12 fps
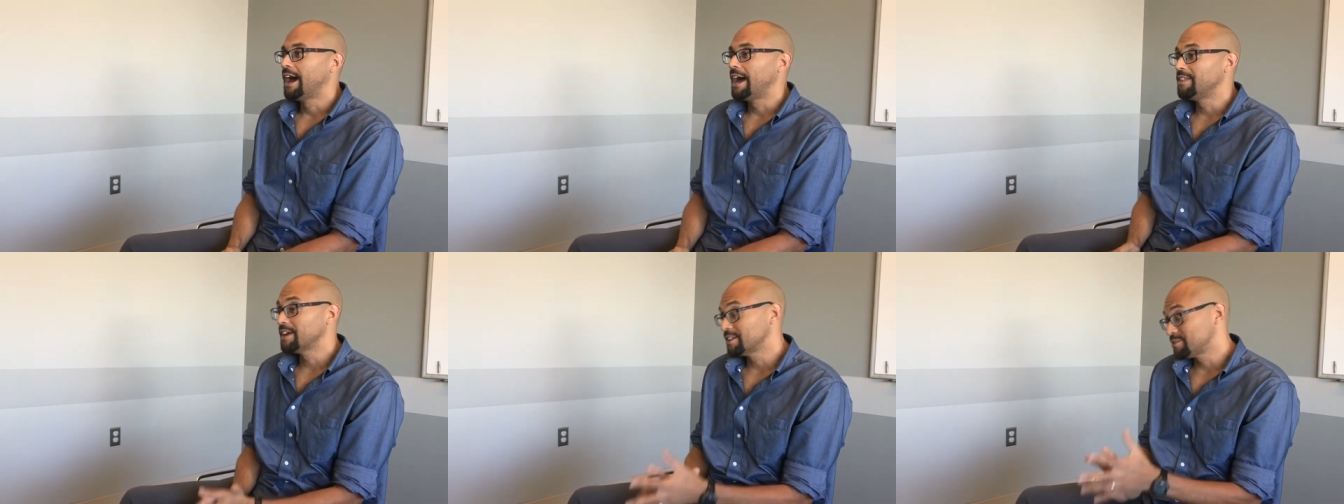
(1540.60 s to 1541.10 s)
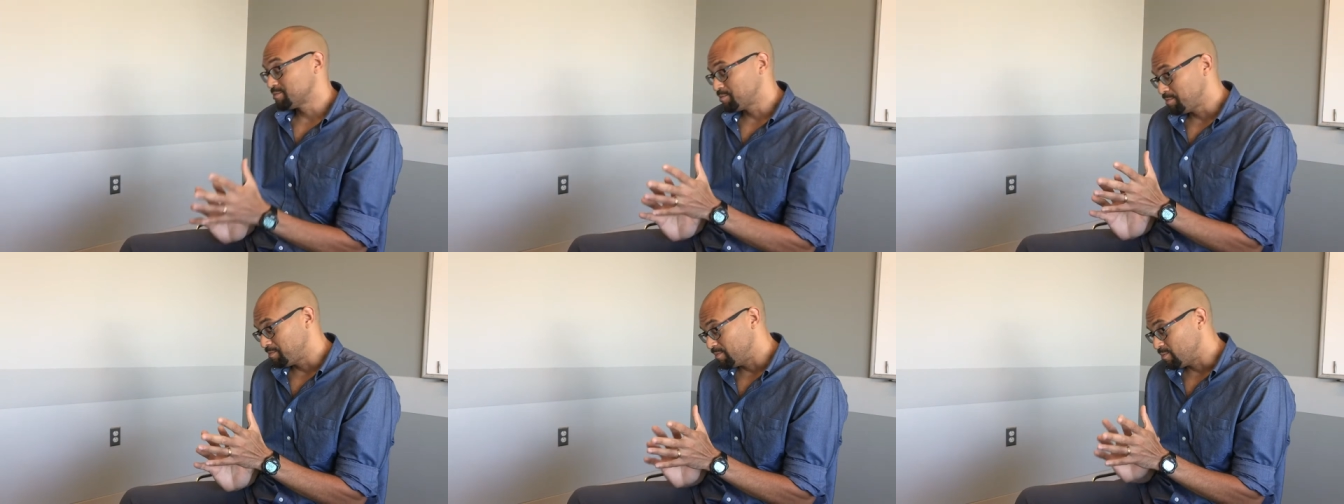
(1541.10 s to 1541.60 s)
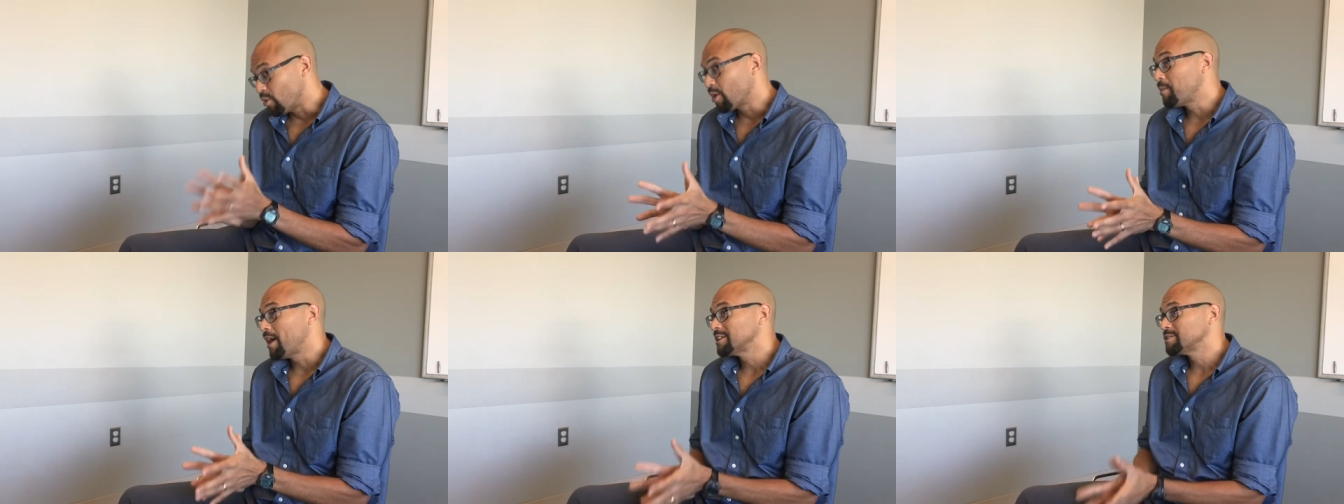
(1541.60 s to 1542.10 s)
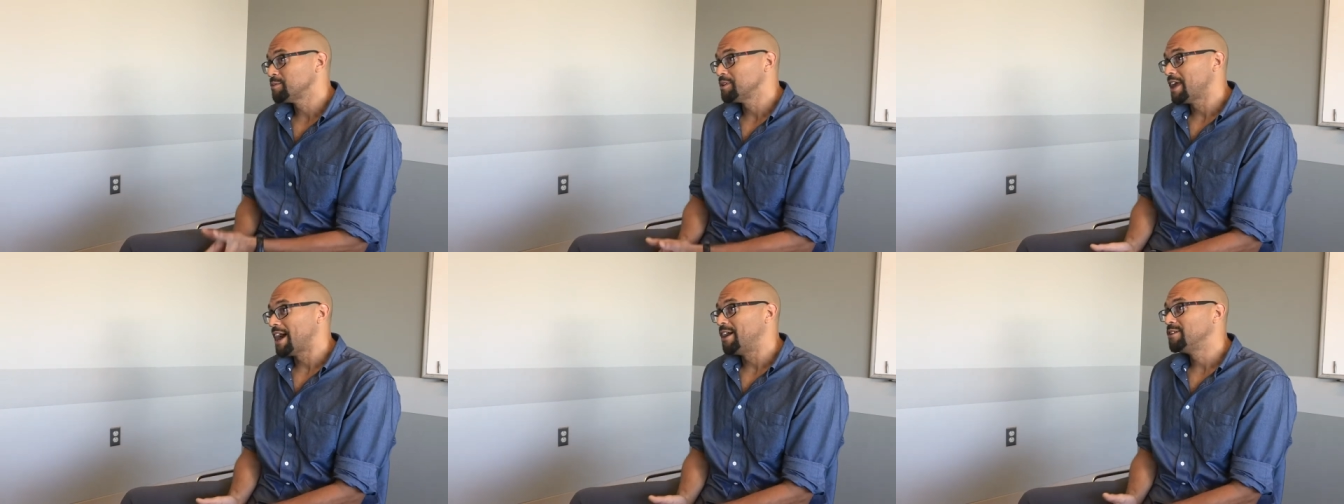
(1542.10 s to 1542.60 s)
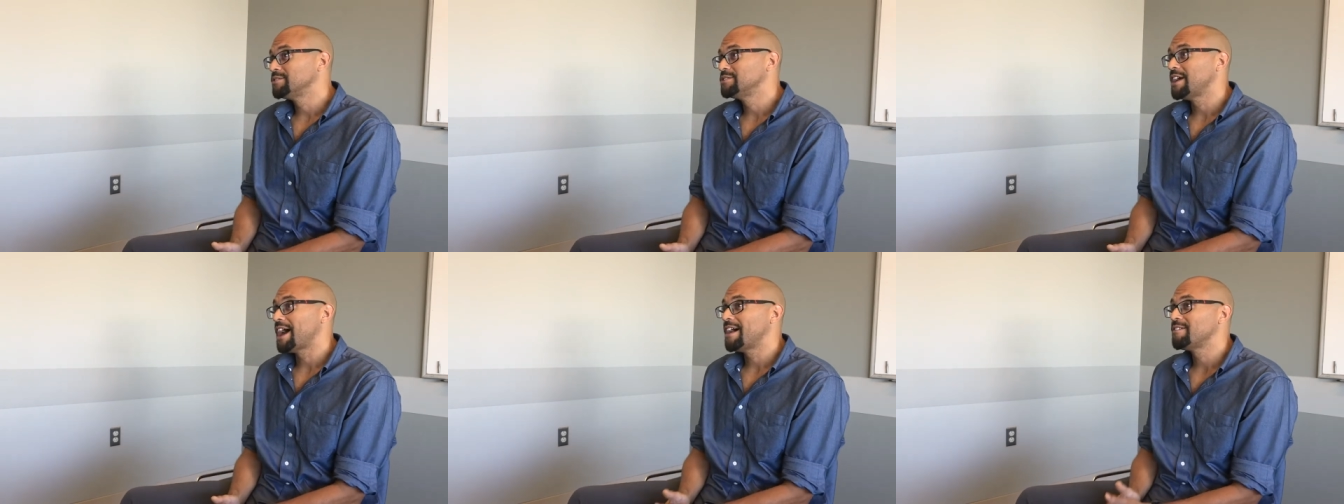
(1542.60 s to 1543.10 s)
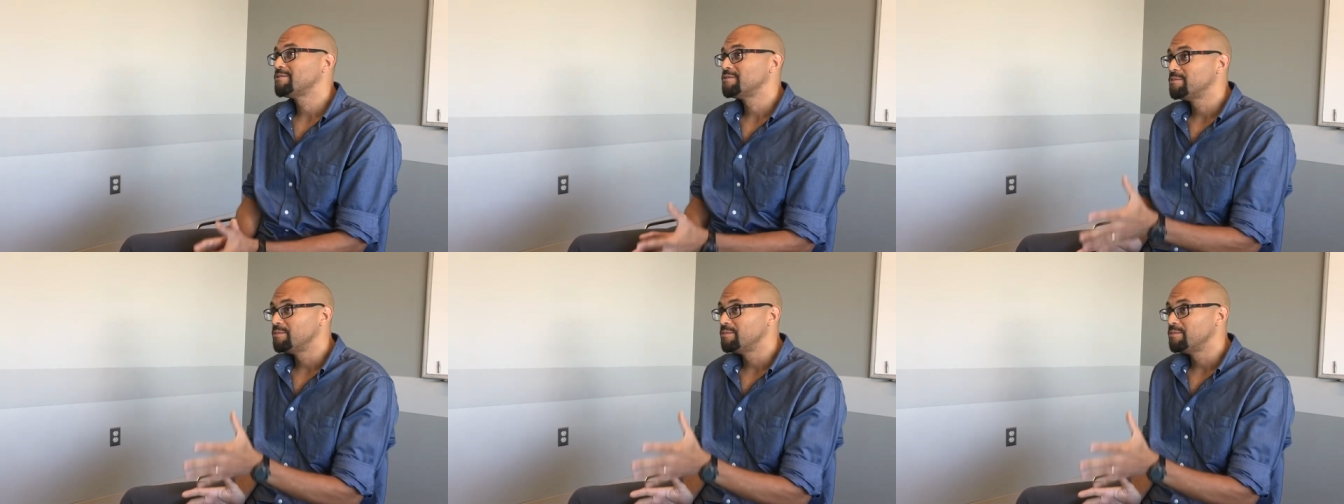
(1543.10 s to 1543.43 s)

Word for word: I think it's more possible now to have